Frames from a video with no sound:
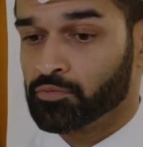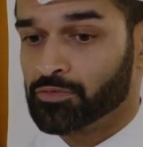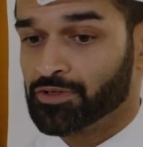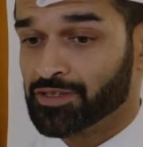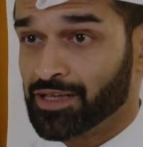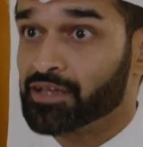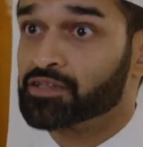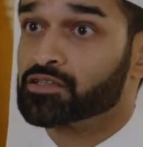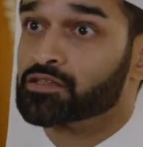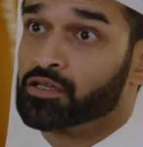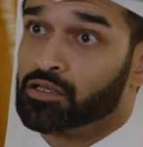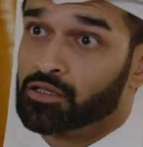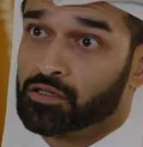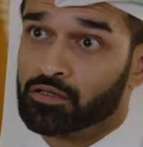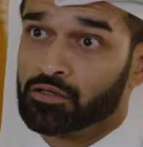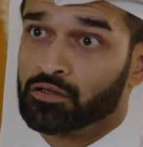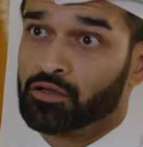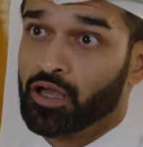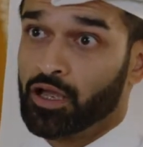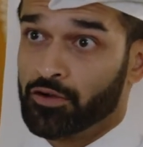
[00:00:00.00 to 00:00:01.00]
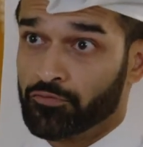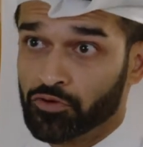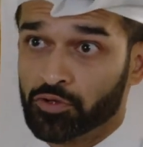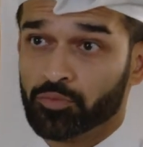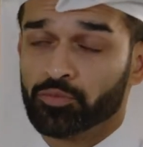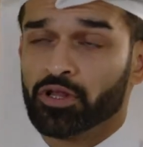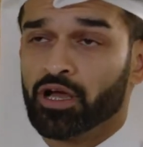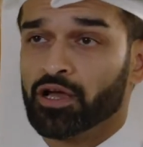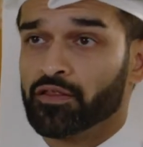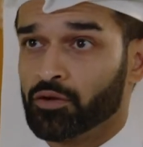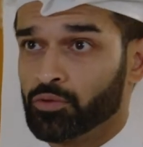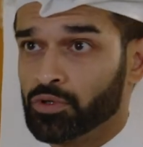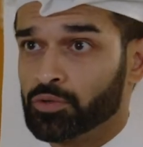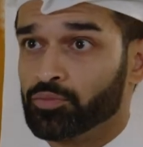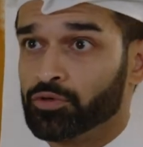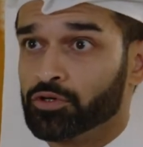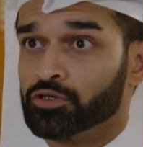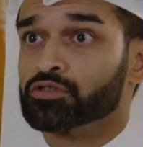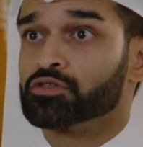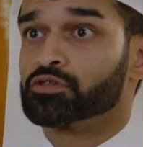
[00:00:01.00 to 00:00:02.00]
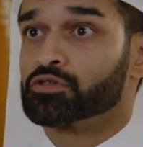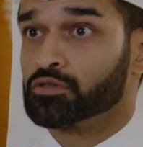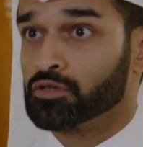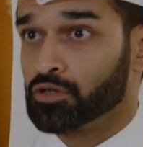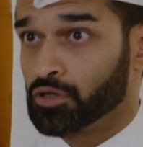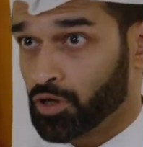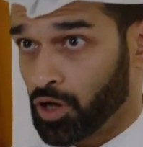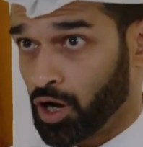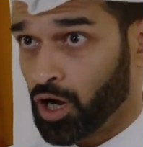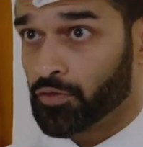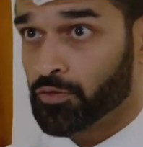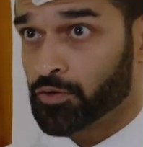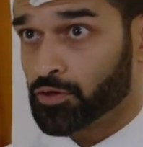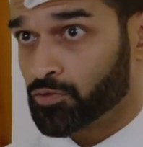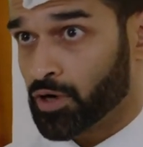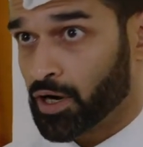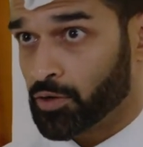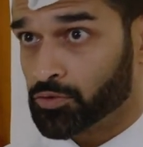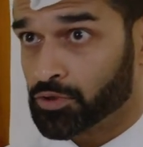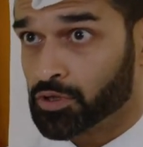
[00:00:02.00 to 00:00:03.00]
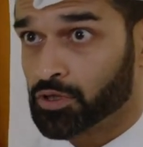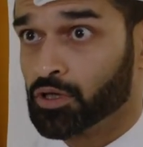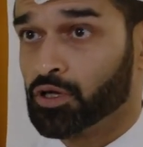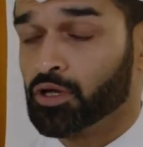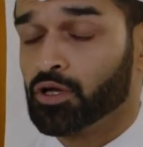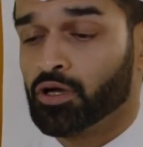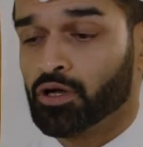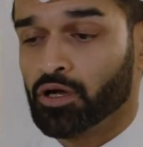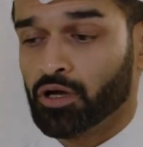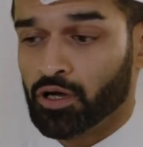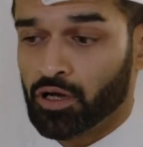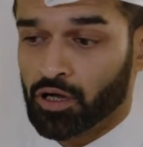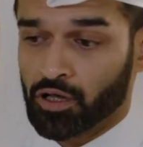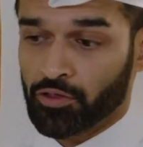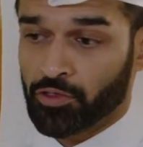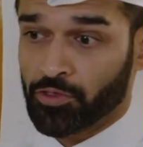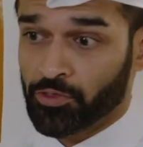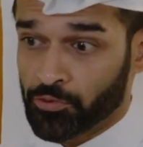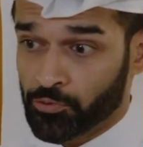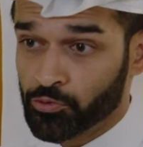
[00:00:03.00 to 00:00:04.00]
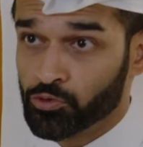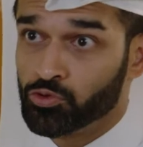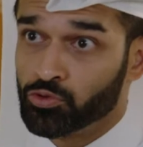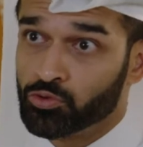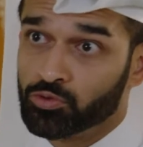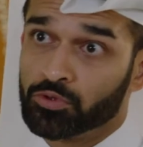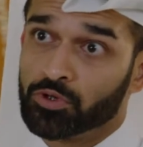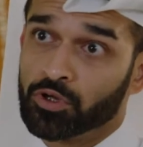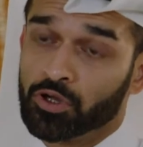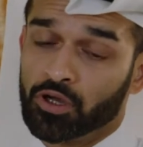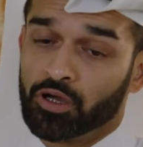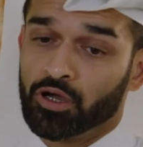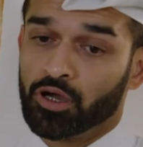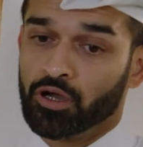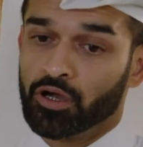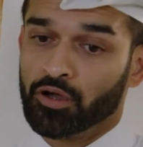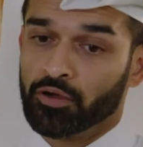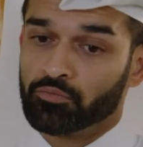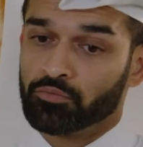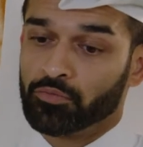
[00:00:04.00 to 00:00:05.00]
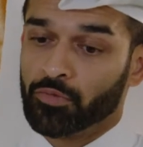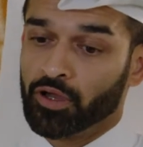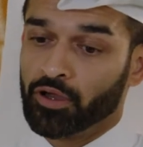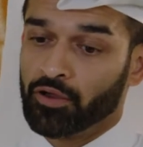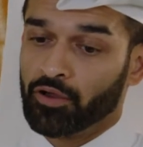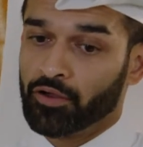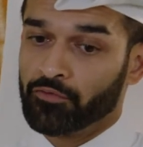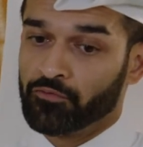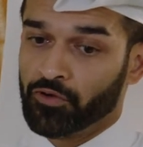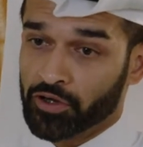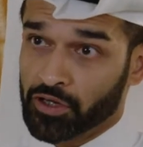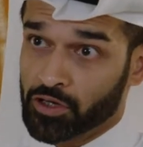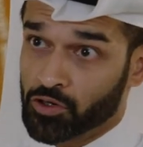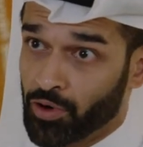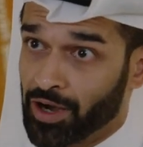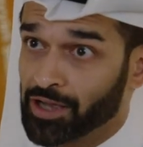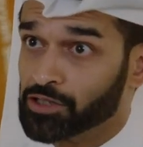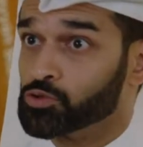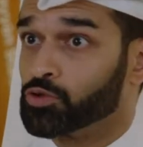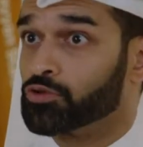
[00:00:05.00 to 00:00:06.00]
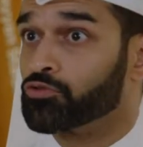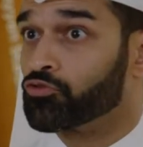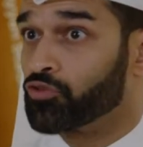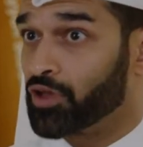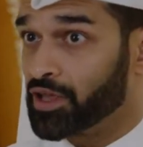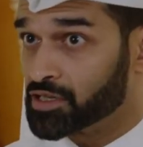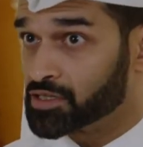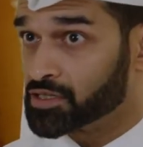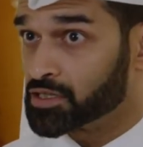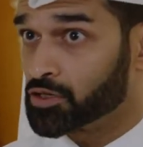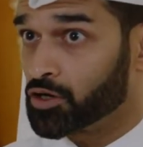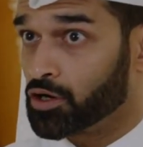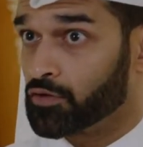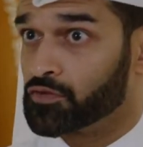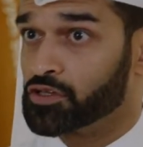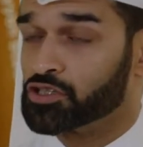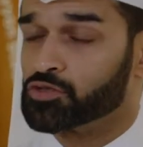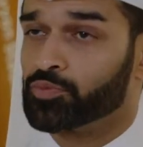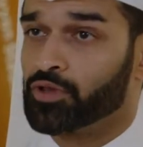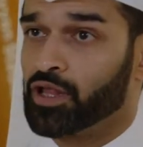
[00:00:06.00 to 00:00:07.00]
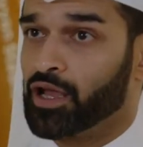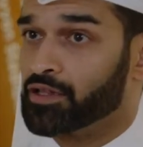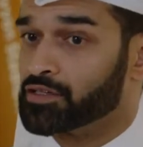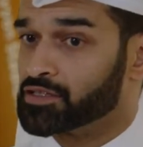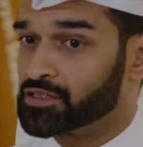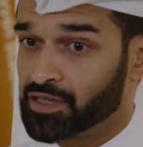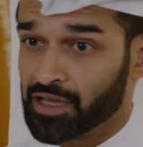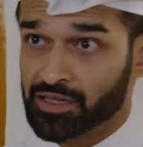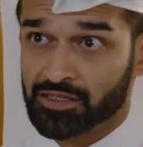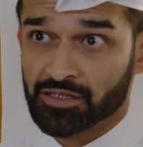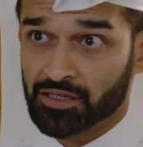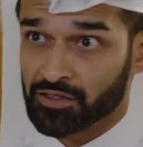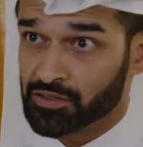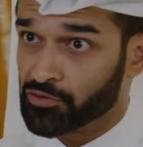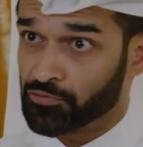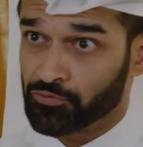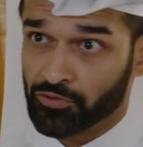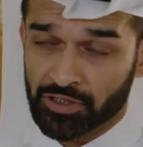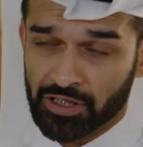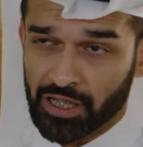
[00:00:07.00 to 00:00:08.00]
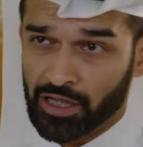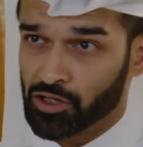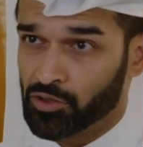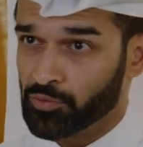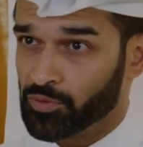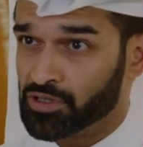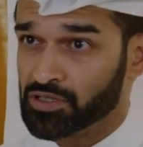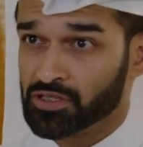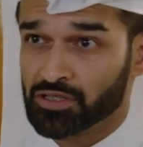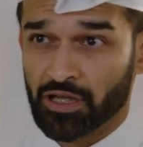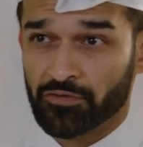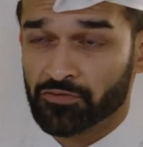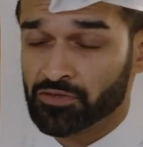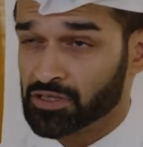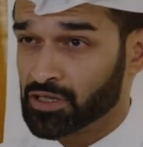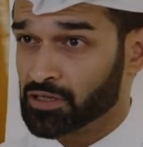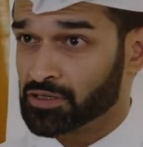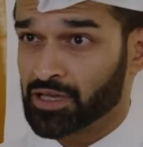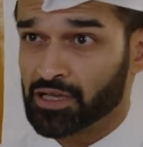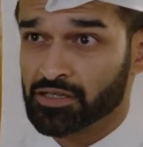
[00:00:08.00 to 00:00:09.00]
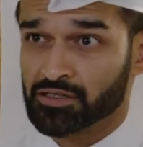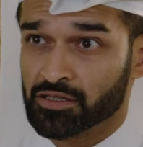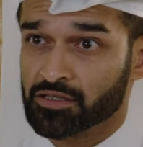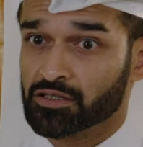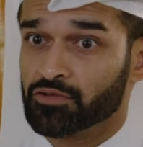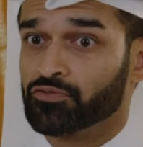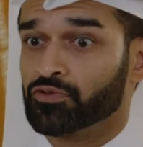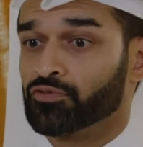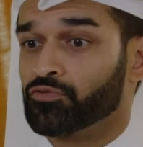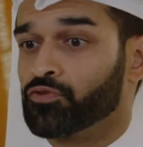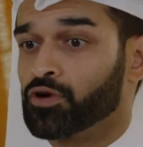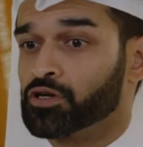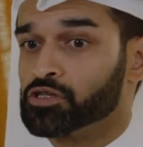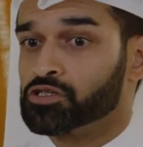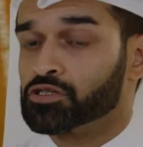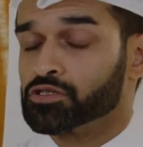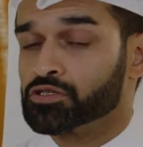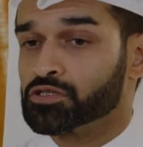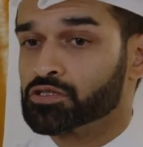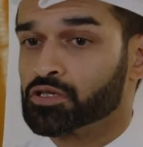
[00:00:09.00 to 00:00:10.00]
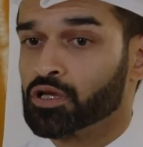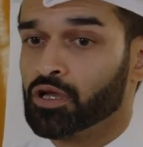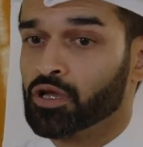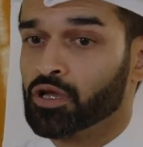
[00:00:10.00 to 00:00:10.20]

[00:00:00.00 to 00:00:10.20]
testing every plan that we put on the ground through a very gradual phasing of these plans, testing different elements, testing different functions.